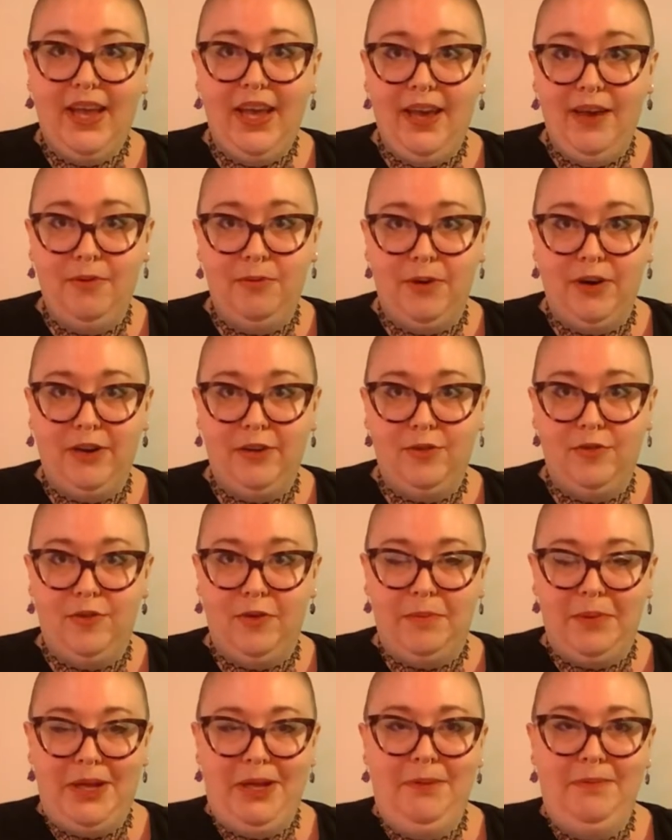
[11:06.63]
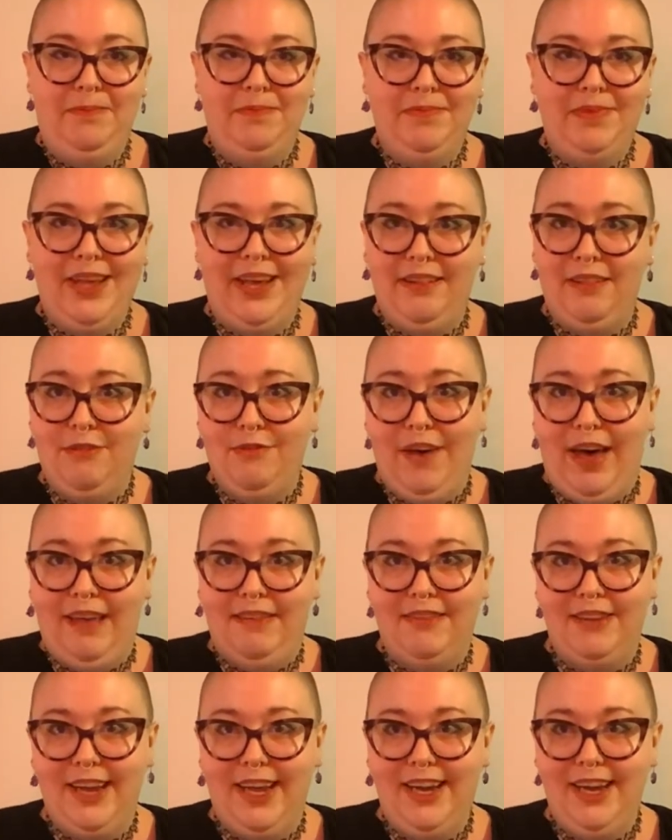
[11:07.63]
It works for me. It's
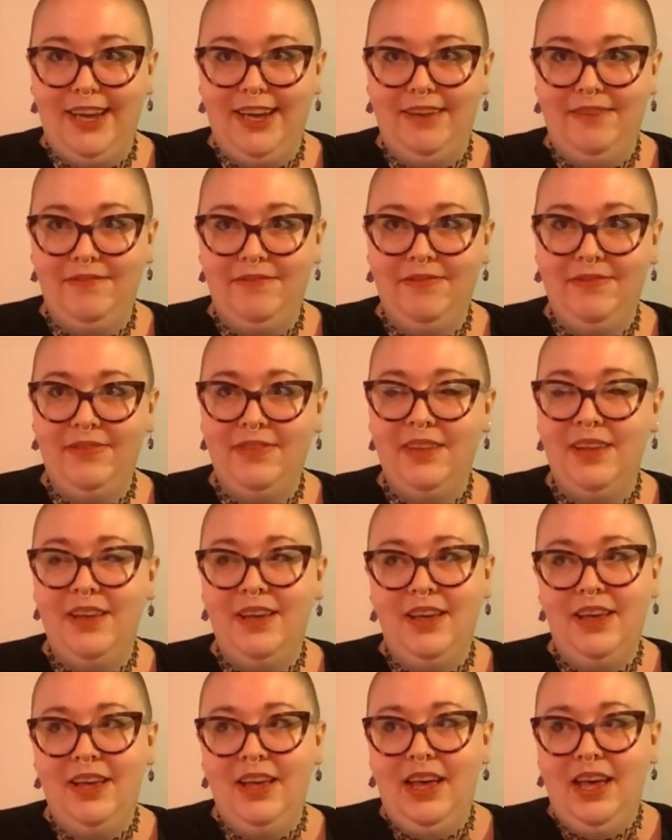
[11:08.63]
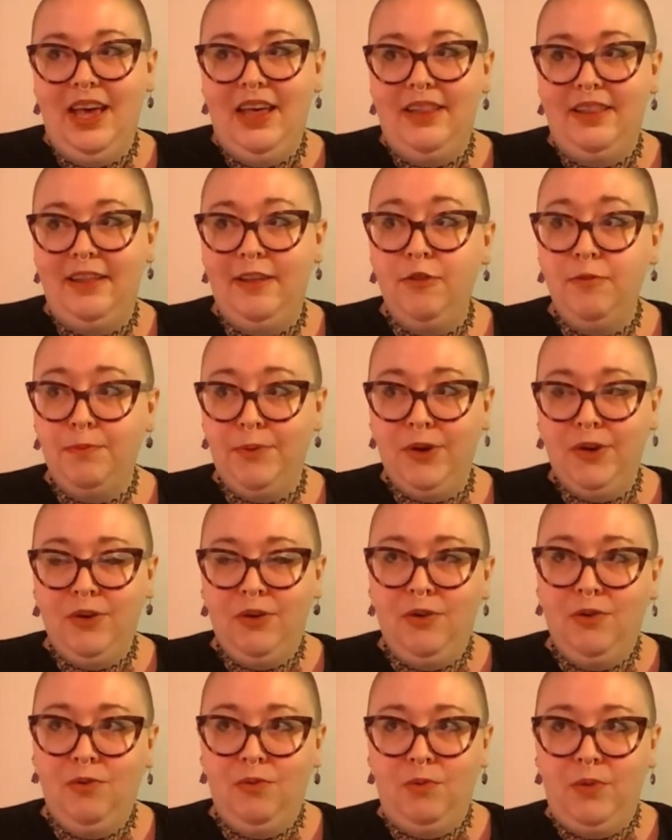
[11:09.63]
fascinating. This
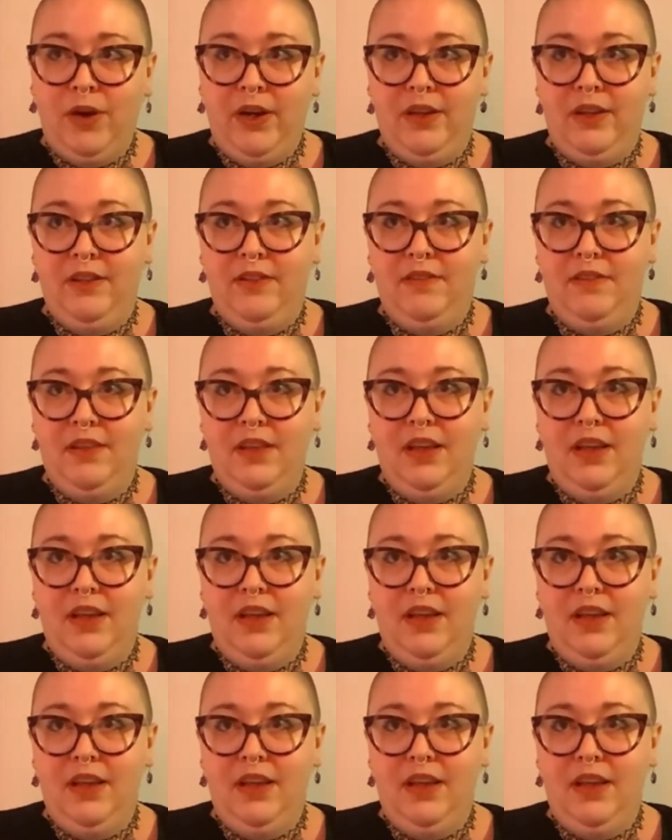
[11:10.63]
book was